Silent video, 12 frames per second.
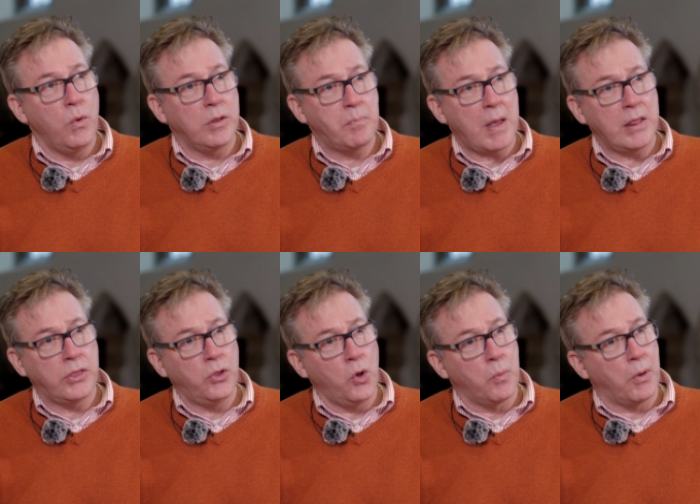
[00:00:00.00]
with Ben
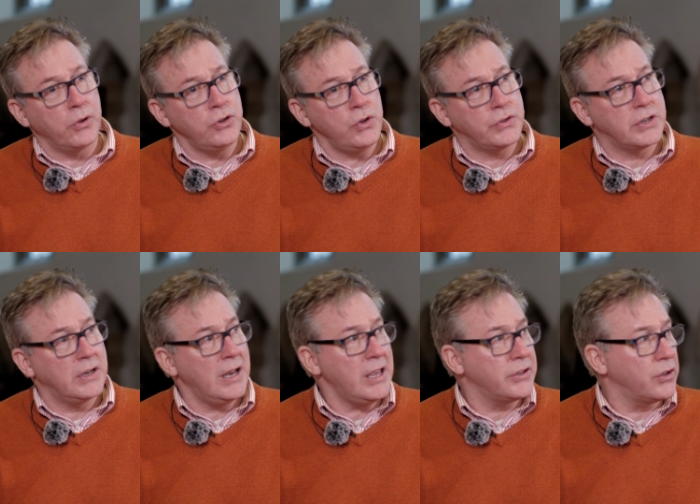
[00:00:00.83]
Thorpe on
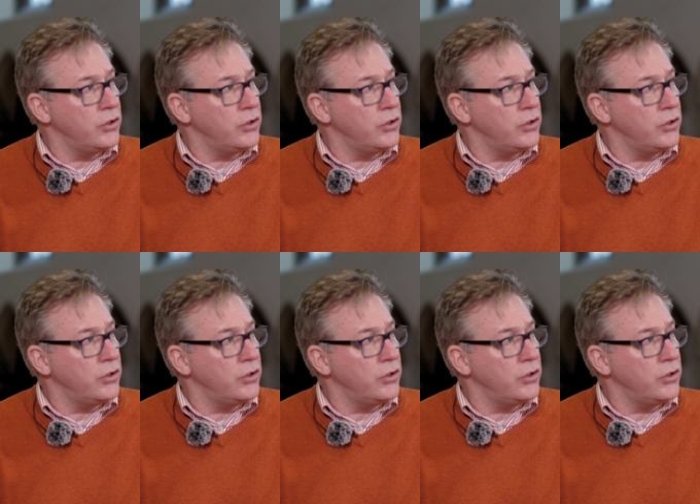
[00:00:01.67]
Newton Leys.